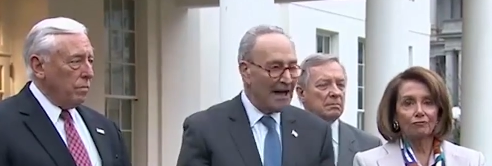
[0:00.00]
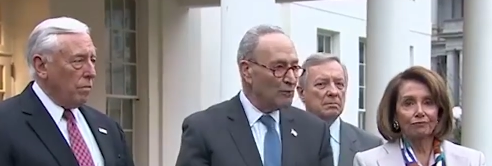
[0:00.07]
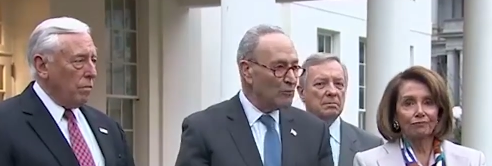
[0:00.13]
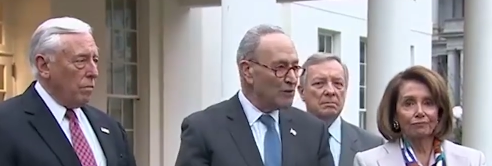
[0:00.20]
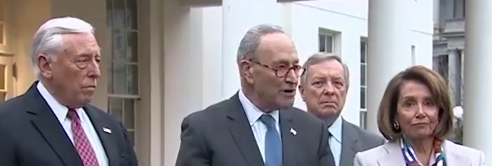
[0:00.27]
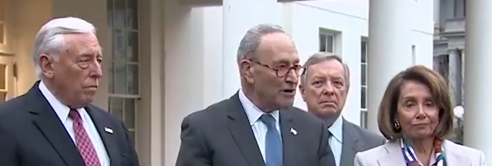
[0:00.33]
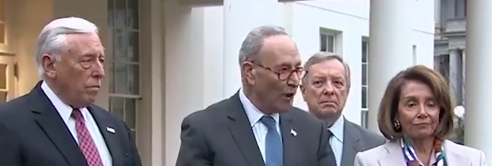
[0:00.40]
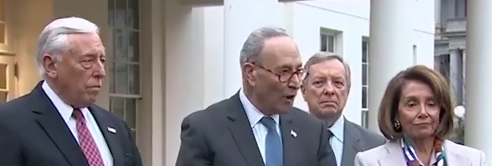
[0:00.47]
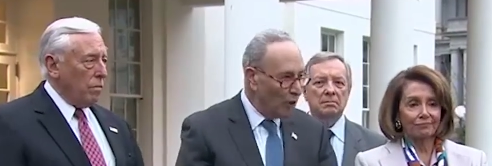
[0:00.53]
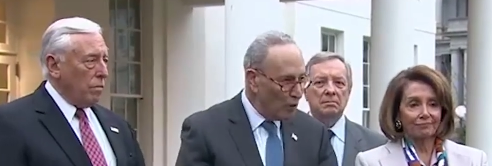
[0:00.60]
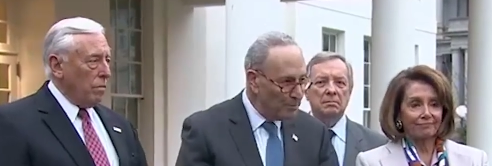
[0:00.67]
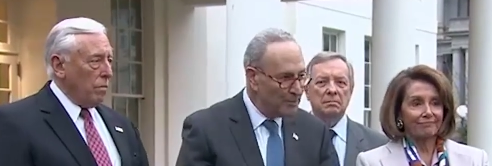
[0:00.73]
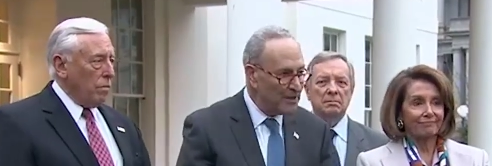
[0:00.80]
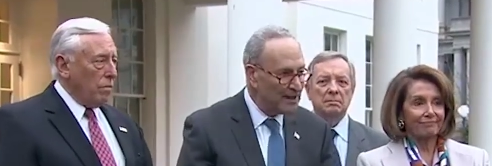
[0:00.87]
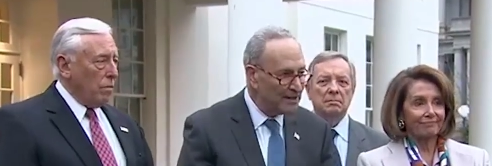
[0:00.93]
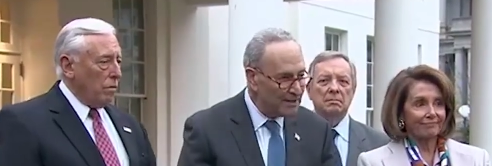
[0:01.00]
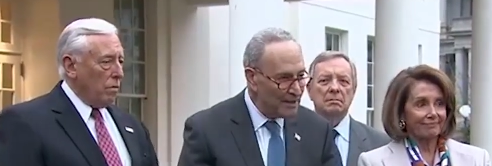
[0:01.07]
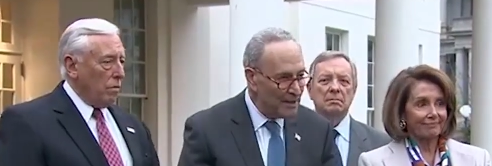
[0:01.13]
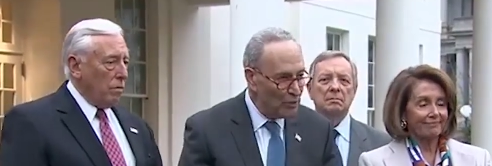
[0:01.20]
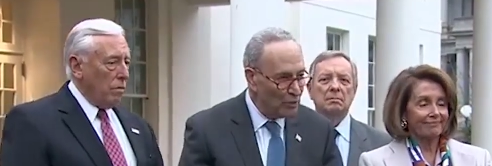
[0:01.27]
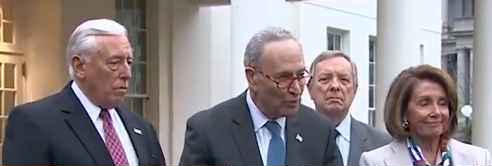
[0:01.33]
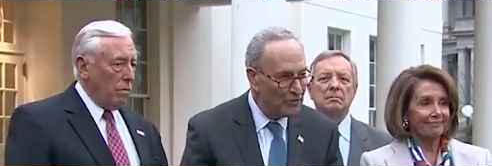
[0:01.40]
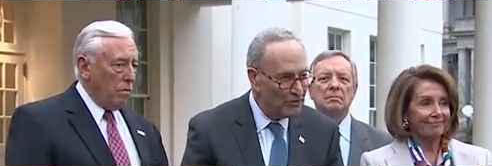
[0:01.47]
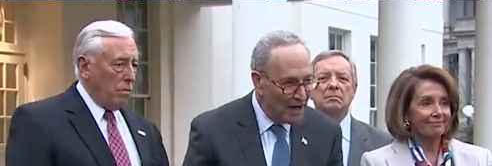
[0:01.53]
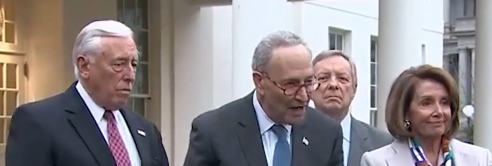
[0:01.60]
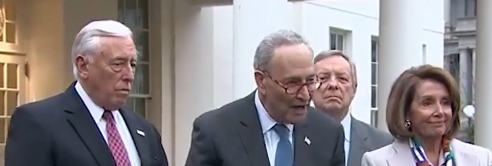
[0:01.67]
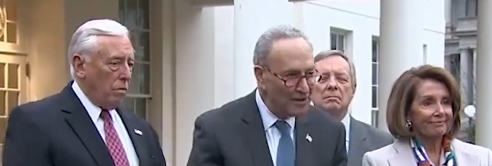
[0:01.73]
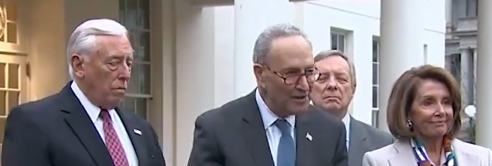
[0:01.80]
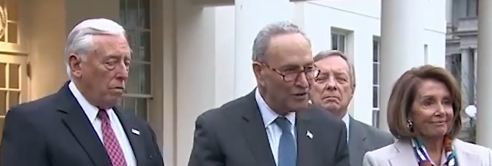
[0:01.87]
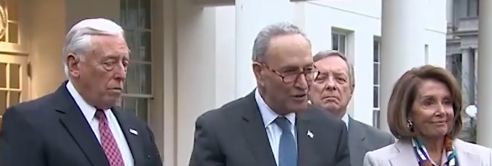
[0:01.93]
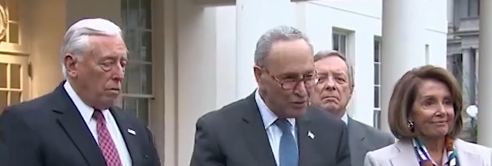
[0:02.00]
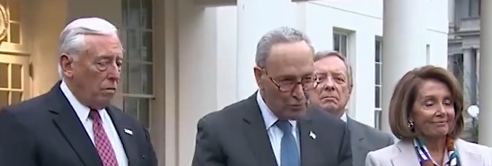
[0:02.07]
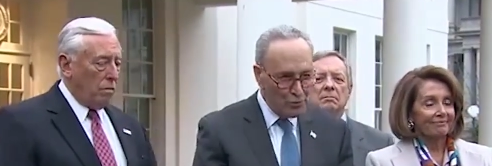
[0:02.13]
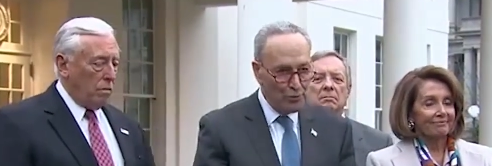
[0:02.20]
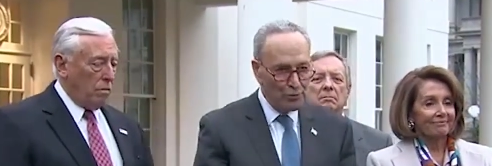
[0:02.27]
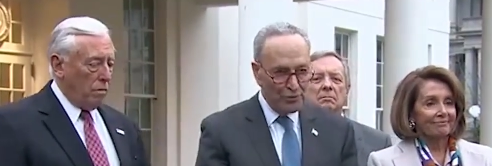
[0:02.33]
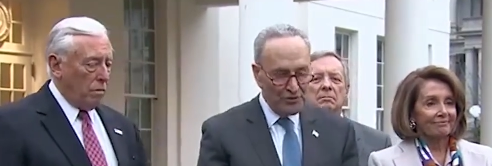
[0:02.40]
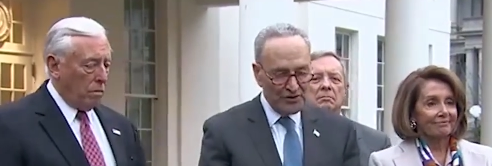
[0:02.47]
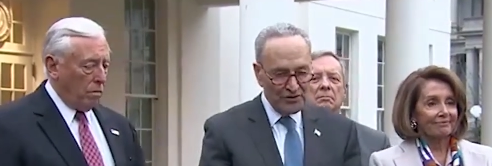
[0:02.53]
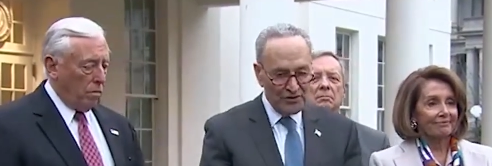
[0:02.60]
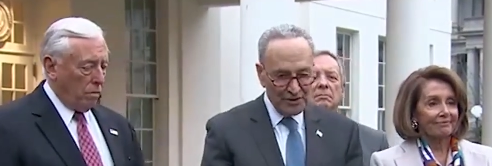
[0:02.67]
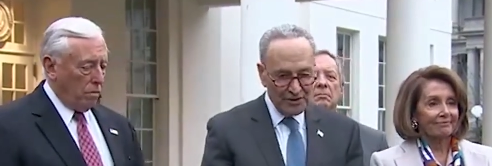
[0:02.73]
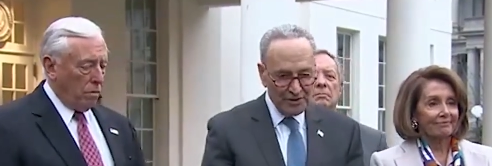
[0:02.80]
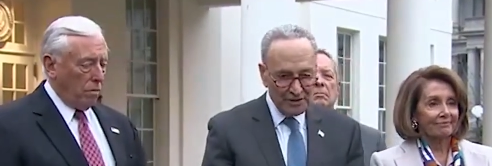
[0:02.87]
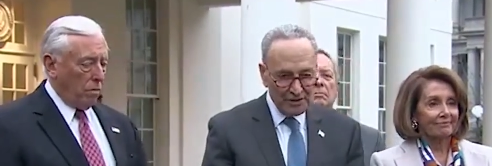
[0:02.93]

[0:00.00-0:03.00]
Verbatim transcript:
Speaker 1: And we hope that they will not use